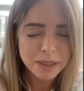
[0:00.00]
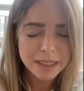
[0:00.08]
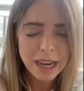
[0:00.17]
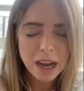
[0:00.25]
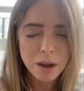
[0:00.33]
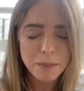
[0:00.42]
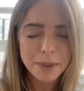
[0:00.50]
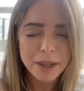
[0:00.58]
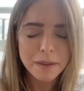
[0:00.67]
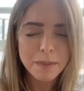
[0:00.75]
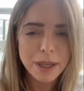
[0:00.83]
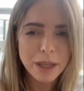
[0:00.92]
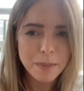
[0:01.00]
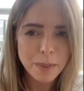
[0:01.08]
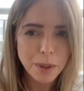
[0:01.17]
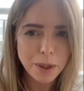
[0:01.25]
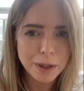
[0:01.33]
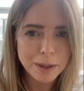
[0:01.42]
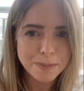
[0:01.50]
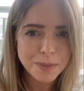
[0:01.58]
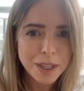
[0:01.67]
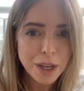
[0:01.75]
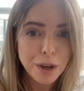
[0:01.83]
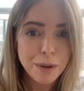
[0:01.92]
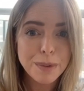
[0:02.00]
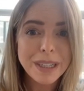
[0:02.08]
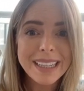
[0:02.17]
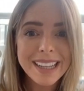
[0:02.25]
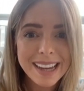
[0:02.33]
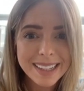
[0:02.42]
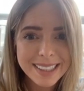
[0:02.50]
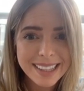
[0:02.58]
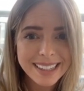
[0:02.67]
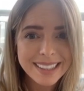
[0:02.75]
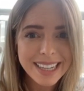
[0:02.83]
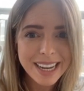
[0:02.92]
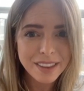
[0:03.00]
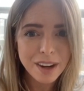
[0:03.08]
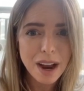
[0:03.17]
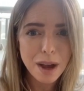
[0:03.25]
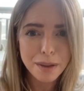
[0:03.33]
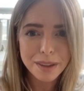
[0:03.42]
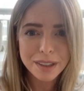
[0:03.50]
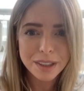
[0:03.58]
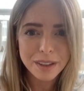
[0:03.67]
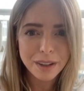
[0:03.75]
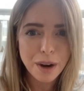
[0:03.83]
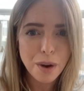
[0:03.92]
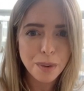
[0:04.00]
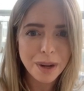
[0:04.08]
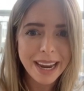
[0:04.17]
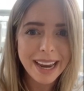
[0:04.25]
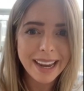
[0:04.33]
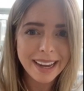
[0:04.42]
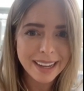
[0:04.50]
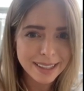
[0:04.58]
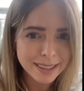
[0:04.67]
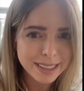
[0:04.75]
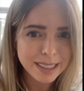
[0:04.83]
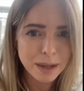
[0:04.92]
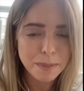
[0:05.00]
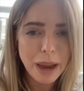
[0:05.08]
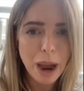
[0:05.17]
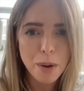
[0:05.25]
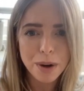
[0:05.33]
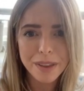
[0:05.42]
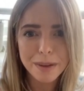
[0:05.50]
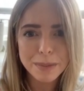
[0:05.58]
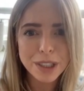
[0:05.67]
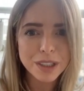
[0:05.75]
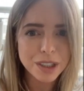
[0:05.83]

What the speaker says: helping people realize they can take their health into their own hands and empower them to do